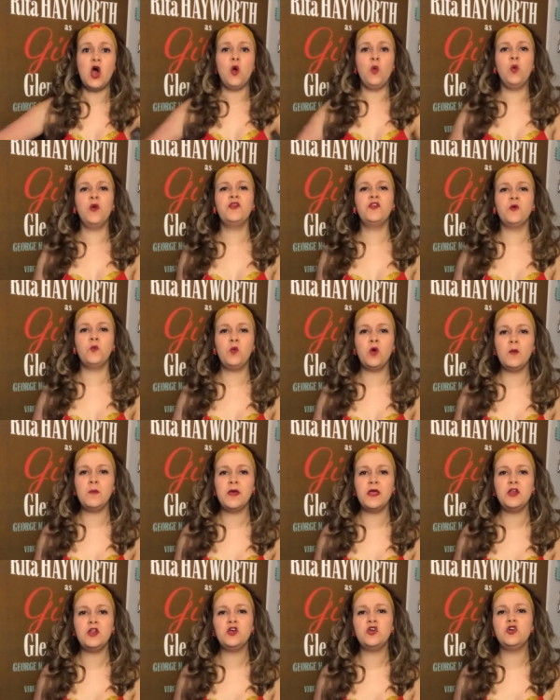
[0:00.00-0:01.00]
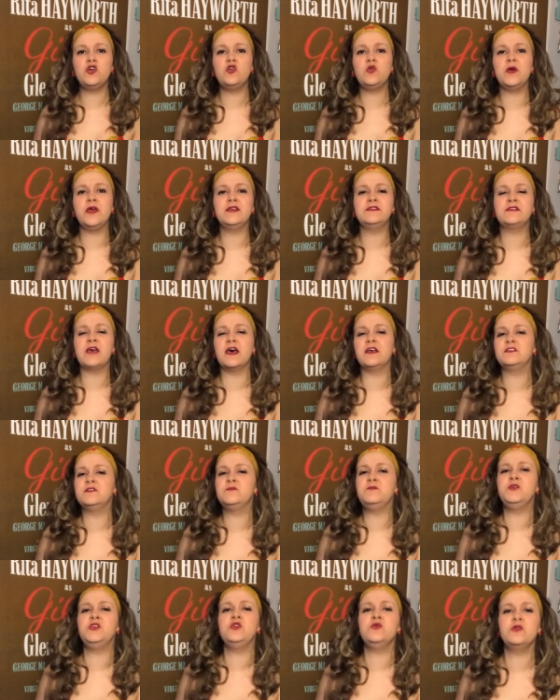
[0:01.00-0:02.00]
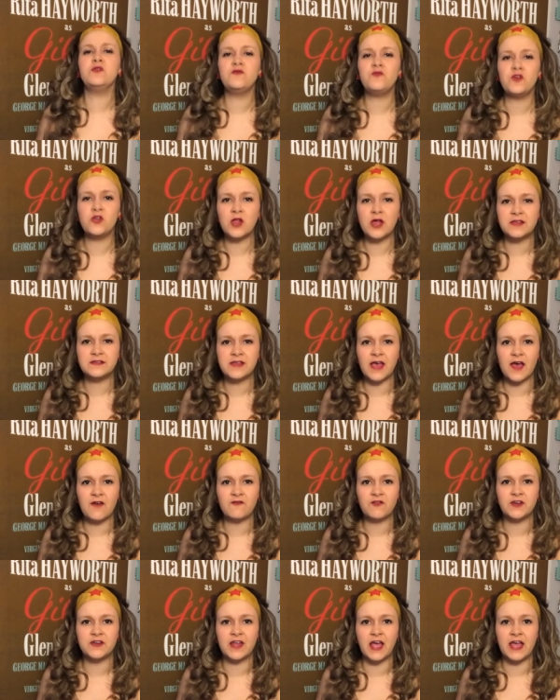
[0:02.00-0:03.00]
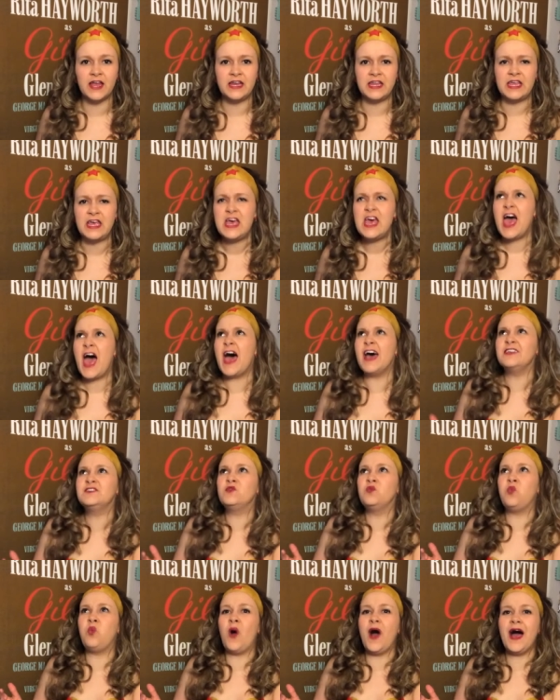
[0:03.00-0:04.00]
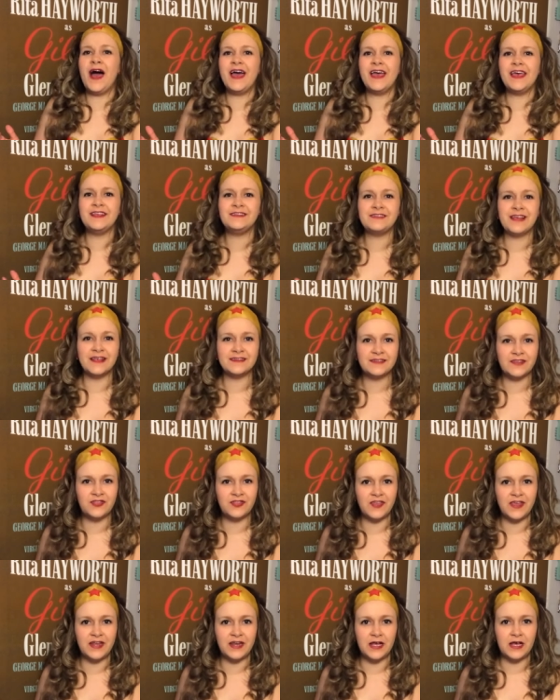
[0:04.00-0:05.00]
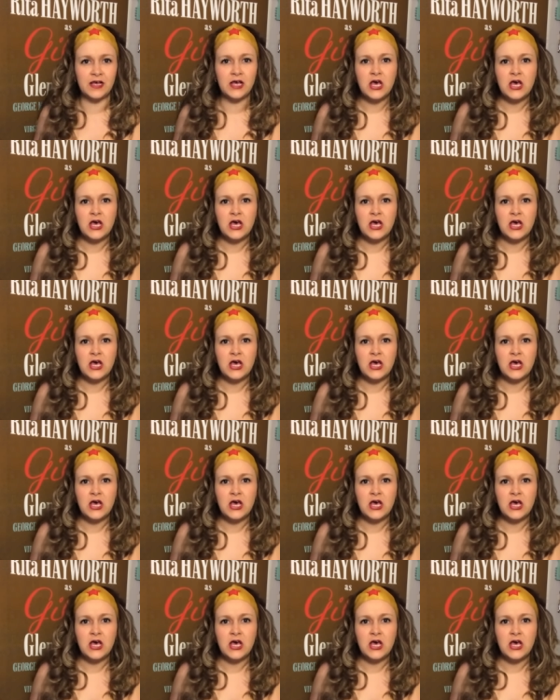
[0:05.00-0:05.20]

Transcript: with a woman who is as beautiful as Aphrodite, as wise as Athena,